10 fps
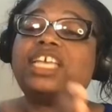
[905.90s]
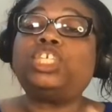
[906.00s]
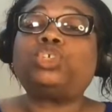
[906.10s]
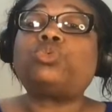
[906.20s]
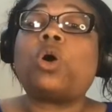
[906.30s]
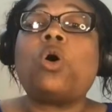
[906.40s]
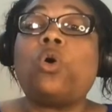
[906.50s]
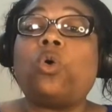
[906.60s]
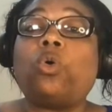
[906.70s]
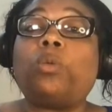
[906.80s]

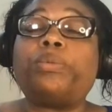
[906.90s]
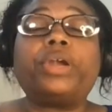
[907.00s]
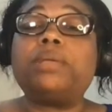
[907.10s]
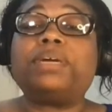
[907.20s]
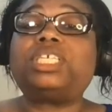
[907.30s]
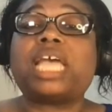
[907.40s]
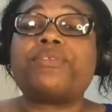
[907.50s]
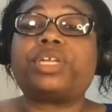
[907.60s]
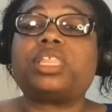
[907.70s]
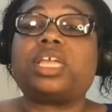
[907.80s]
control pretty much
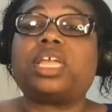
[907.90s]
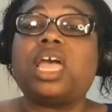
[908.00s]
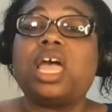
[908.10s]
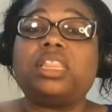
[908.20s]
everything.